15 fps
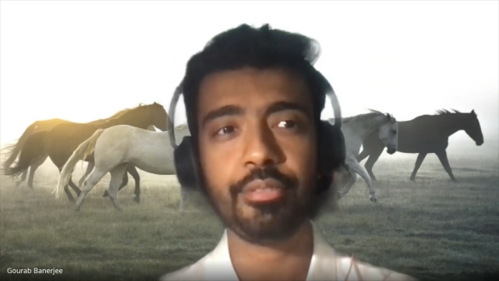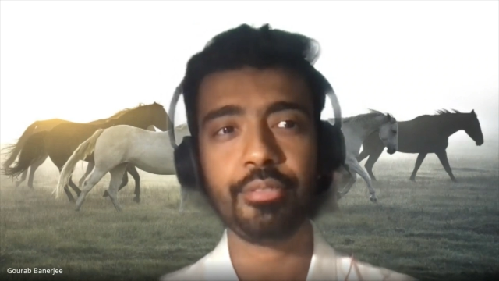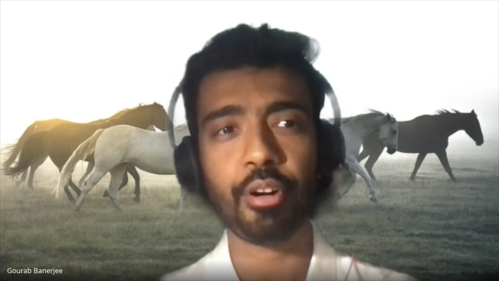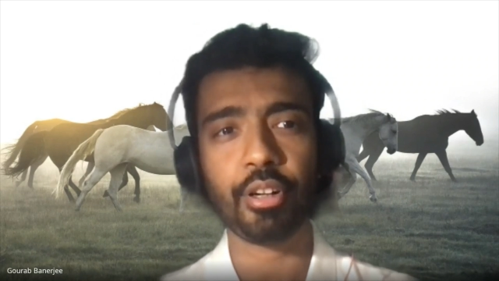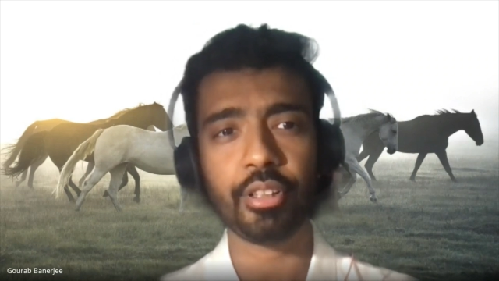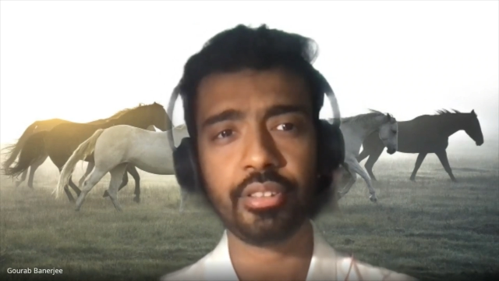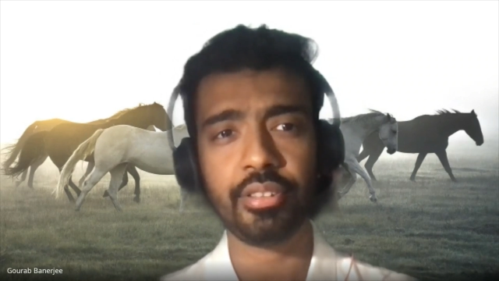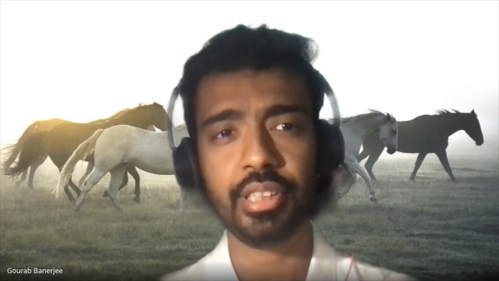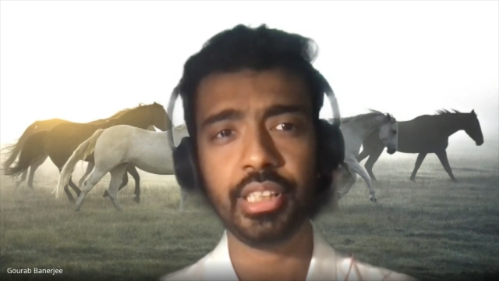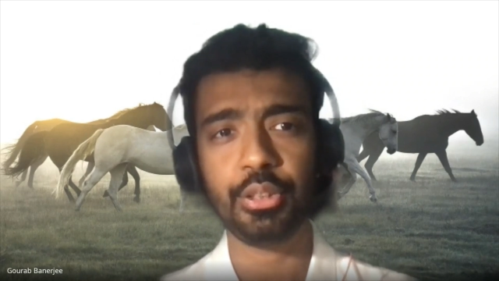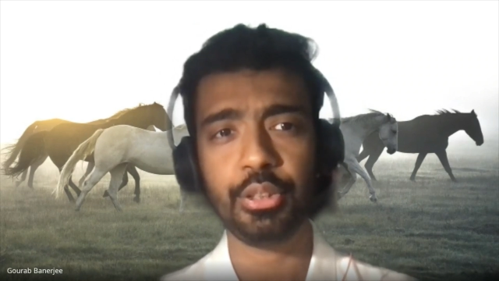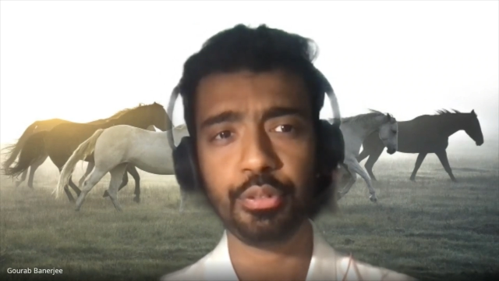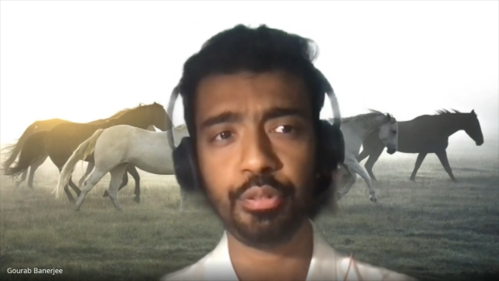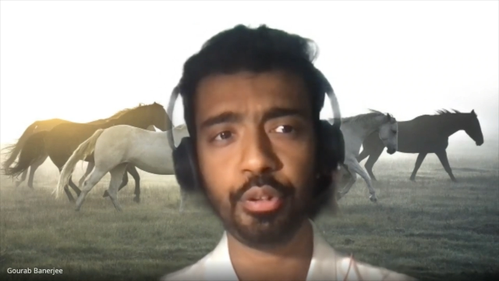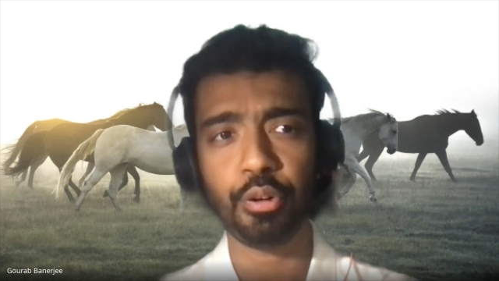for 3
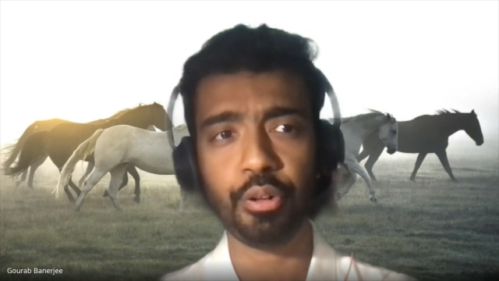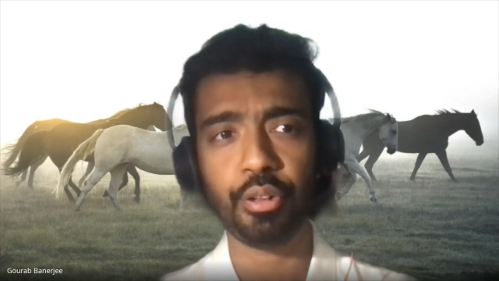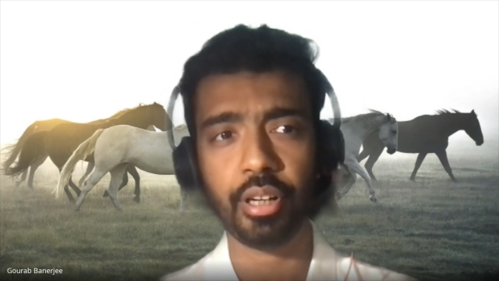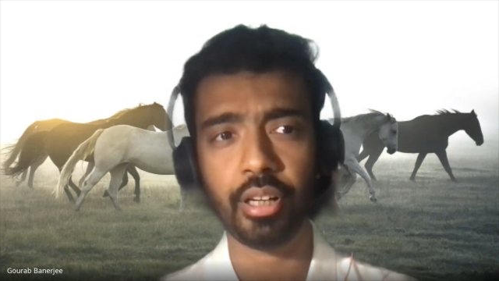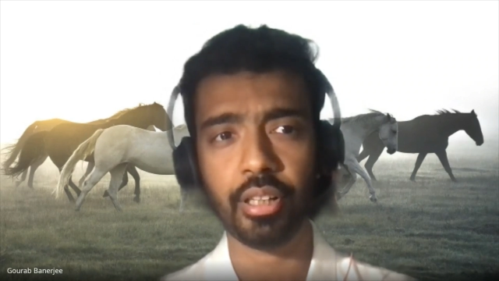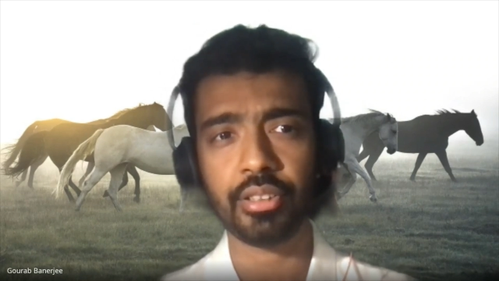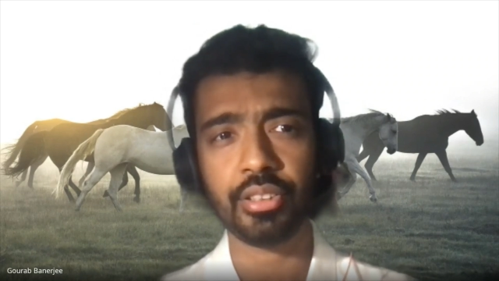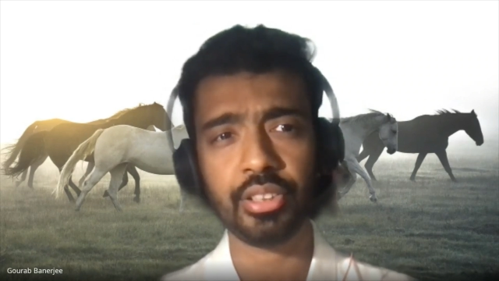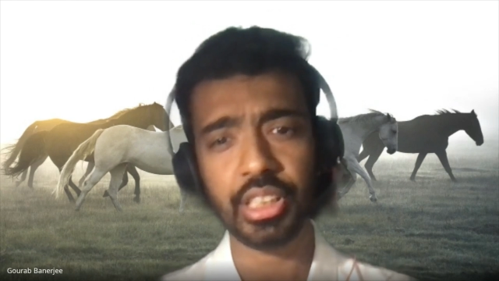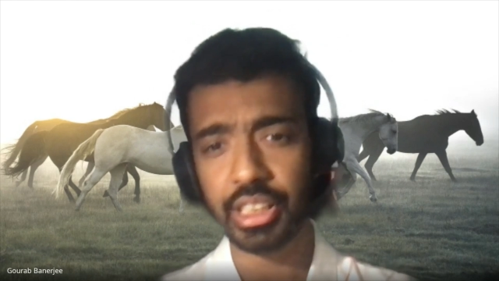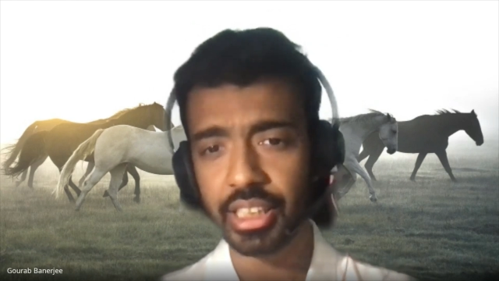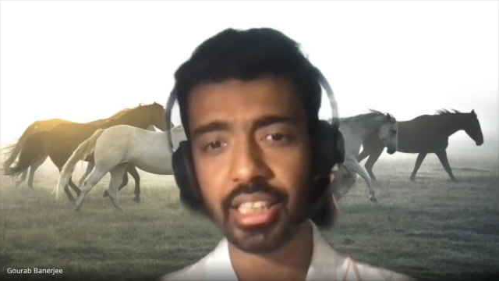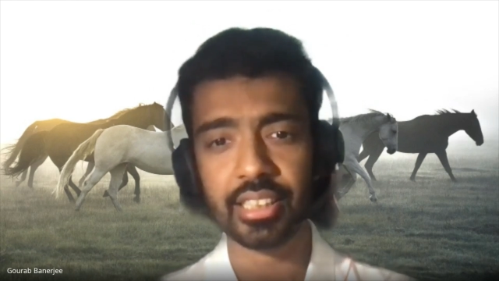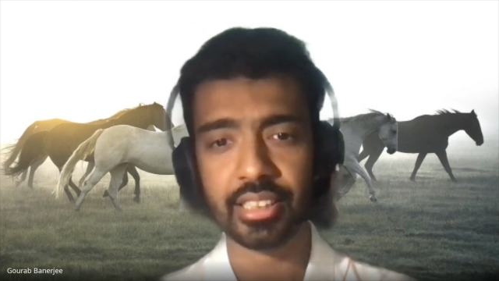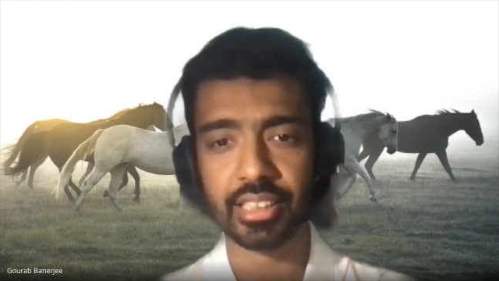to 4 3
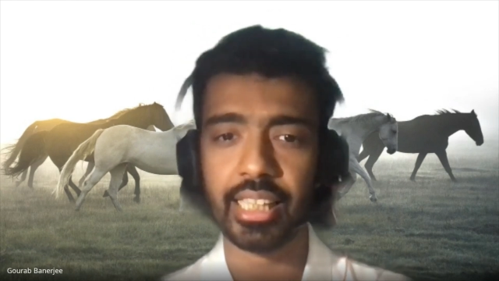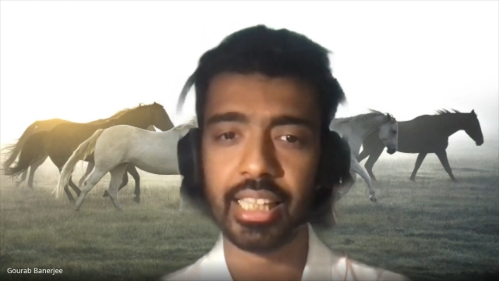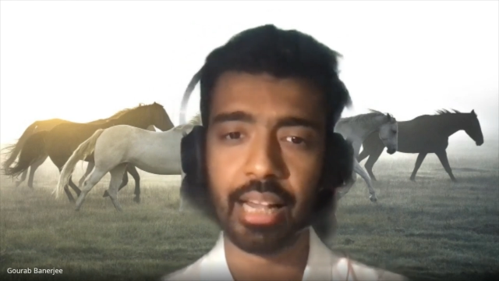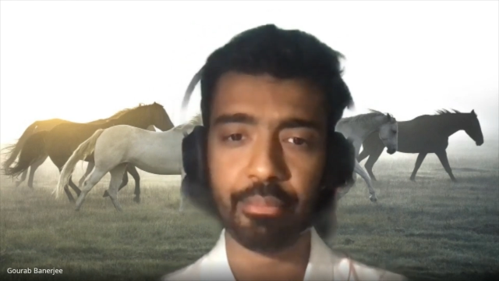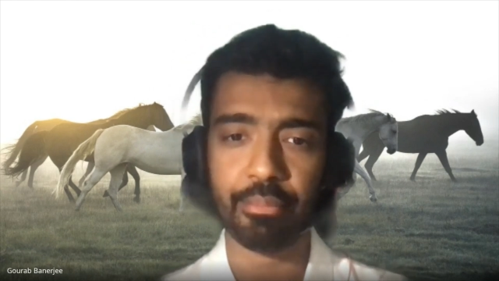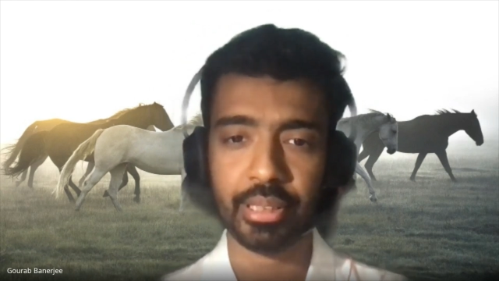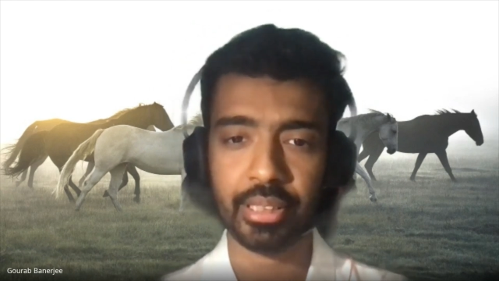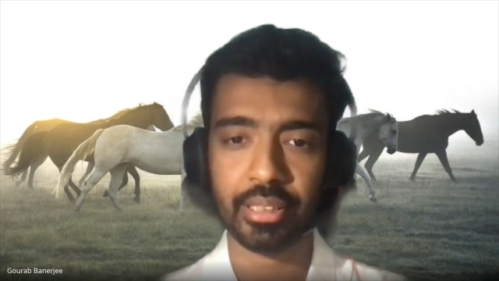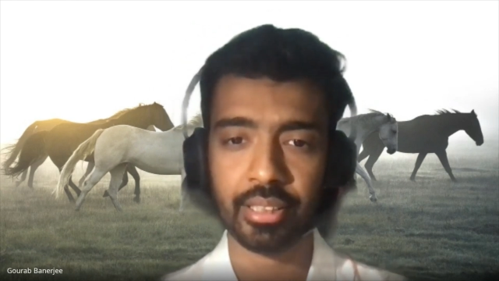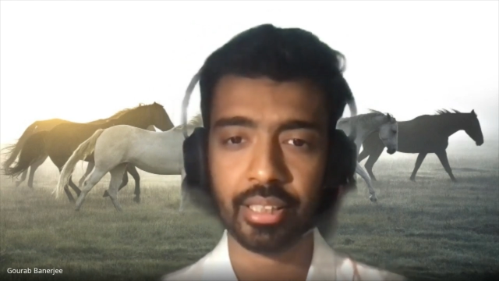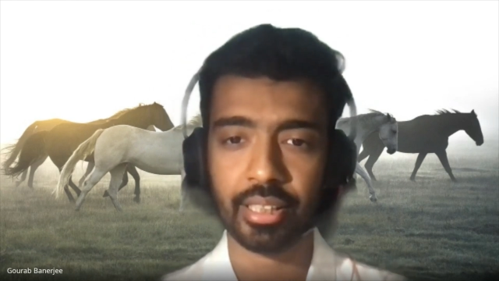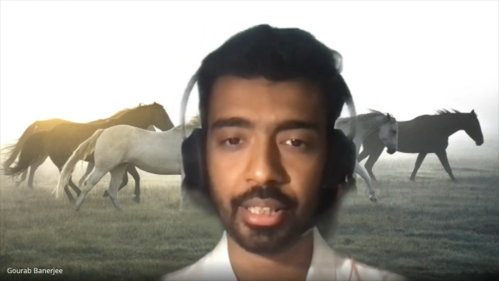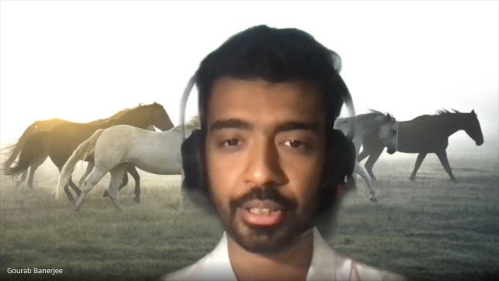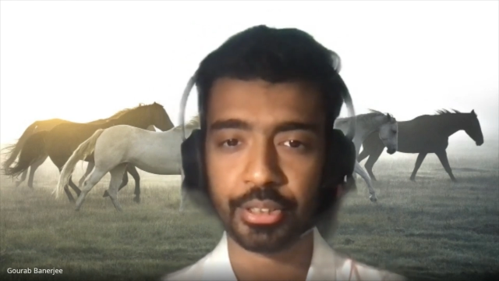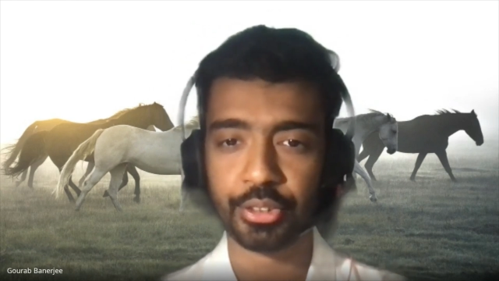years I have been
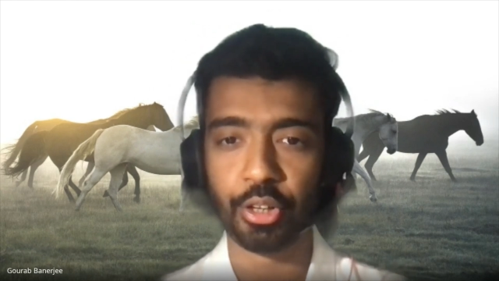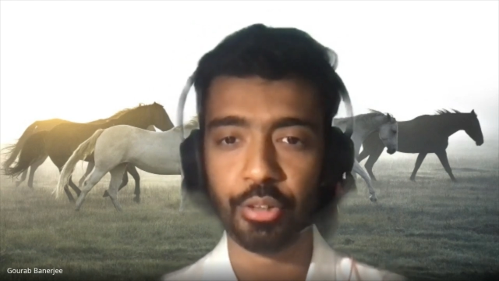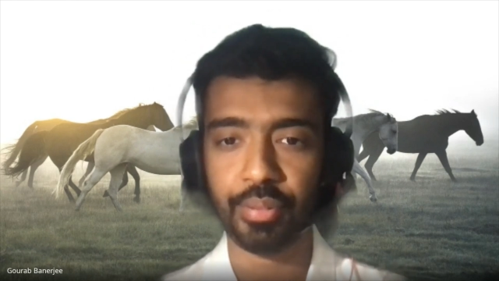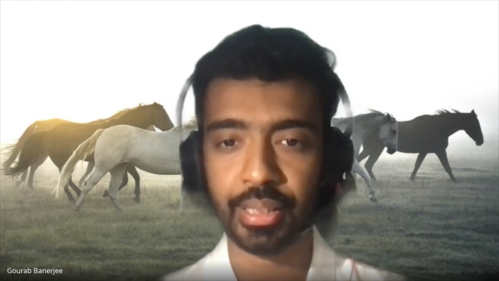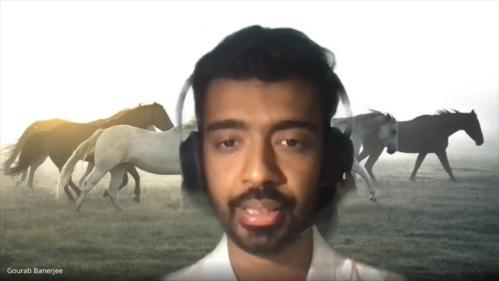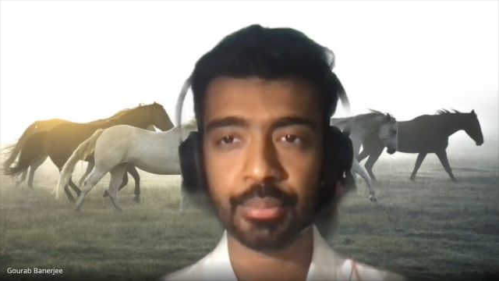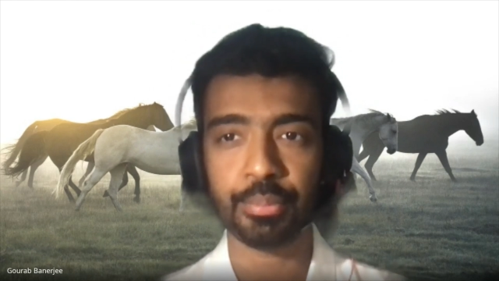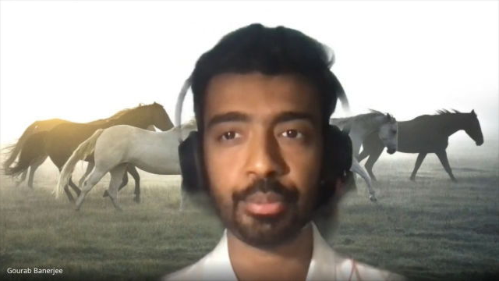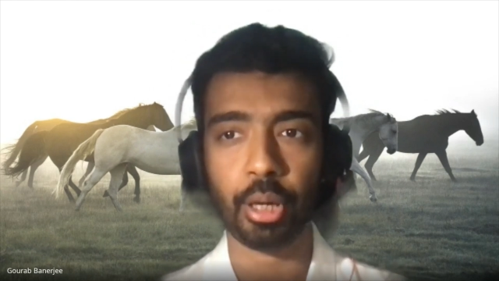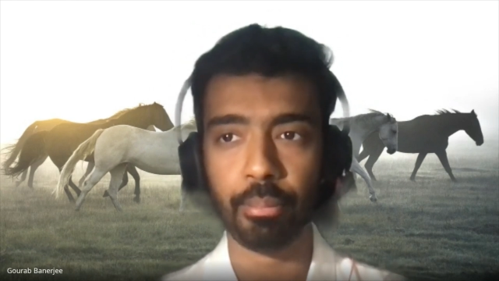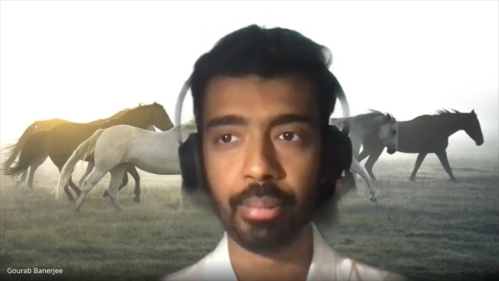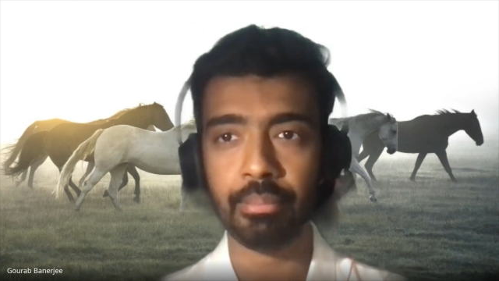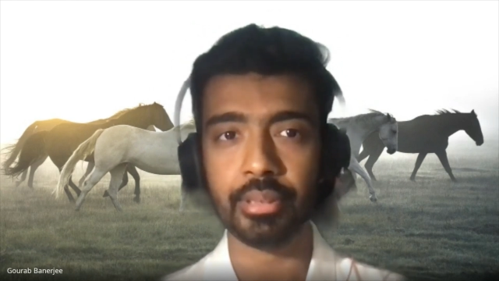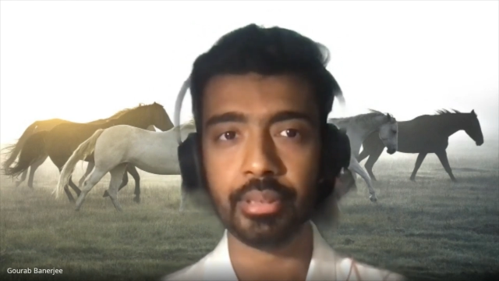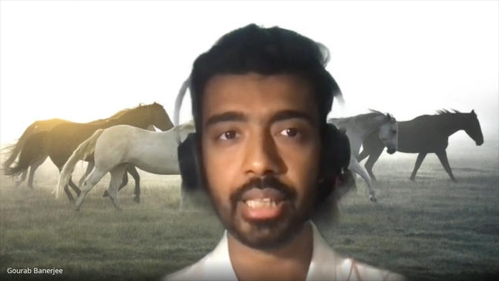solving
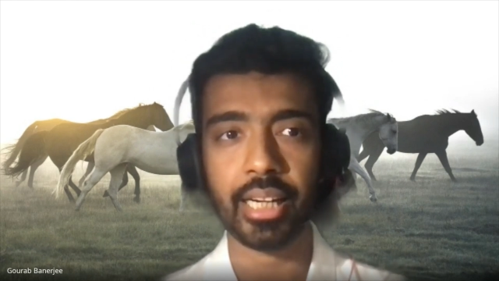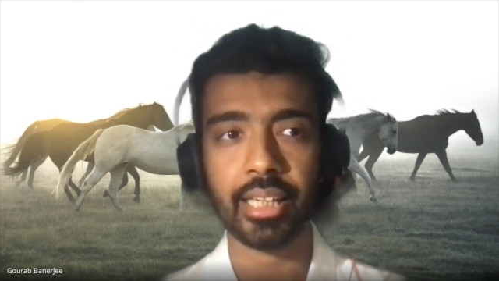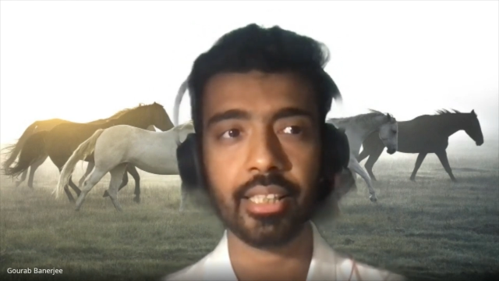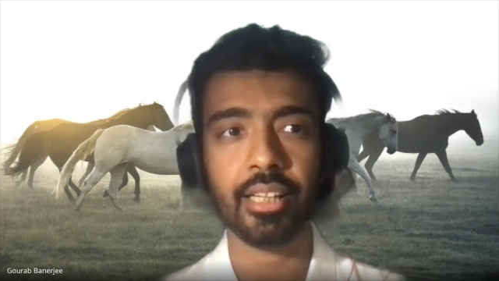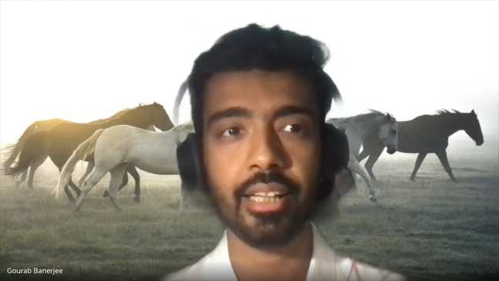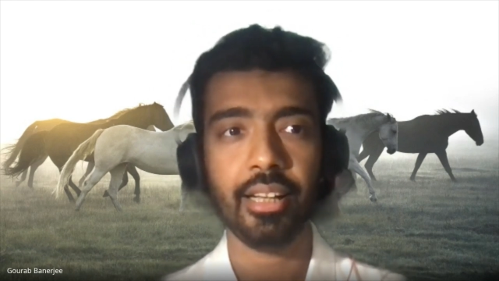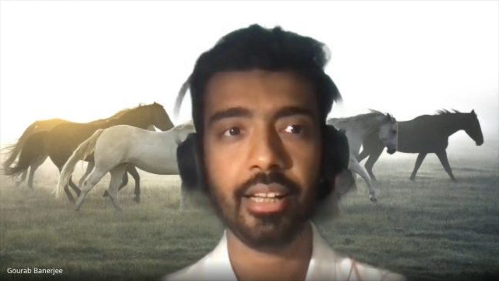problems, and